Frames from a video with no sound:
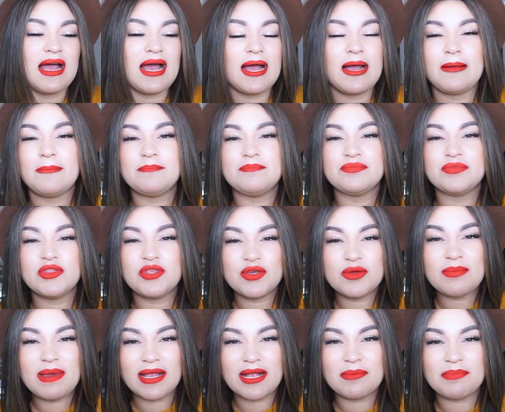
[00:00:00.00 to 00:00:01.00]

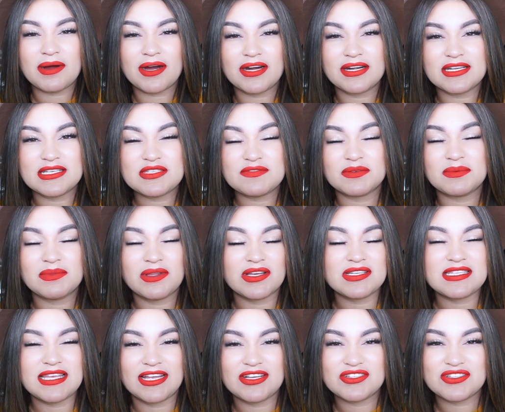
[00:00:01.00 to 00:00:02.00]
new makeup artists from
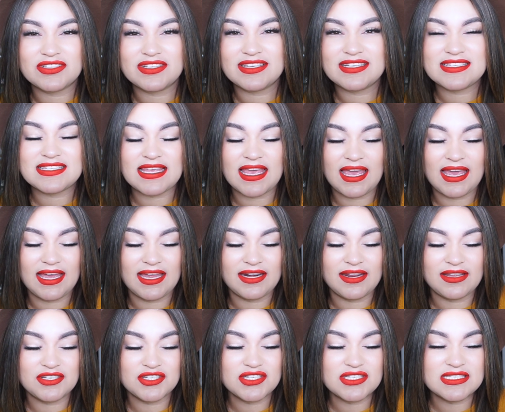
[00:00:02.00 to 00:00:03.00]
Los Angeles,
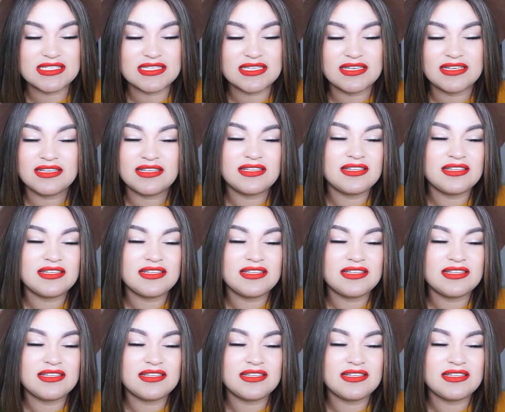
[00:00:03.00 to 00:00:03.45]
and just